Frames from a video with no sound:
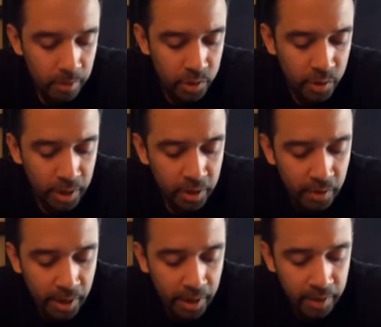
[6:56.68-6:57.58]
The
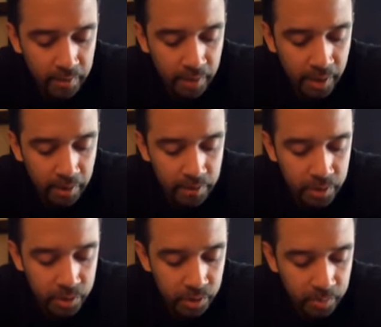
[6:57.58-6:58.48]
trailer hand
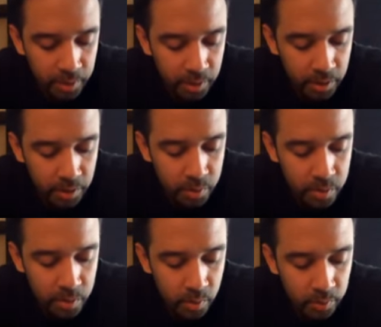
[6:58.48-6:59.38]
valve should be
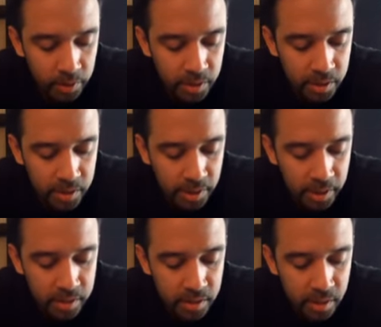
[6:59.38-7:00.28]
used only to
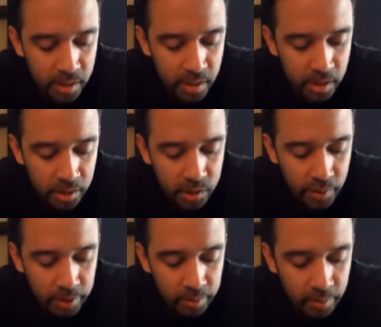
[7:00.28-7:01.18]
test the
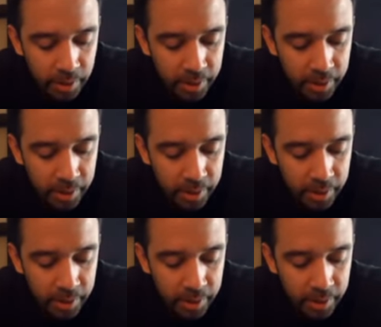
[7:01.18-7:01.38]
trailer